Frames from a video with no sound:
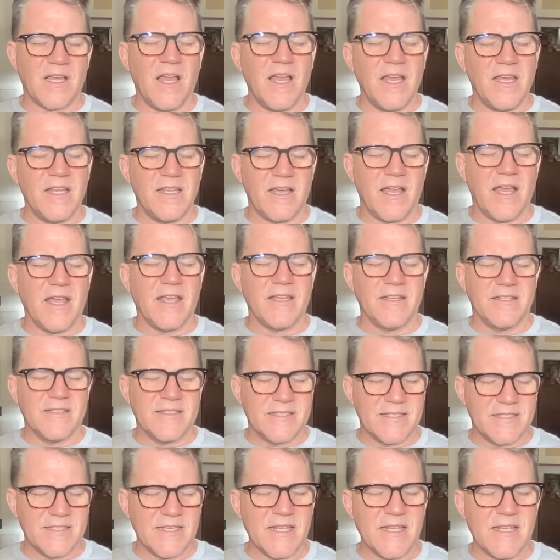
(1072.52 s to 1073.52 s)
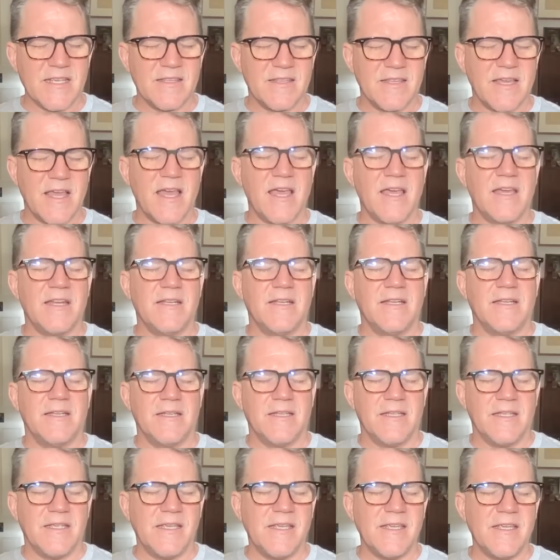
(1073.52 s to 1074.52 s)
I can see
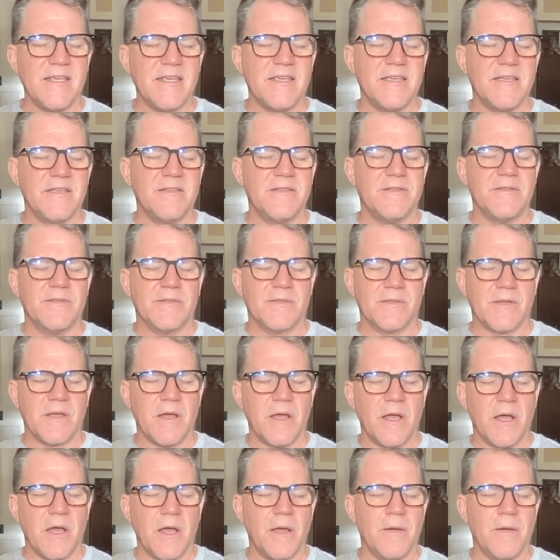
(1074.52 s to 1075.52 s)
that he is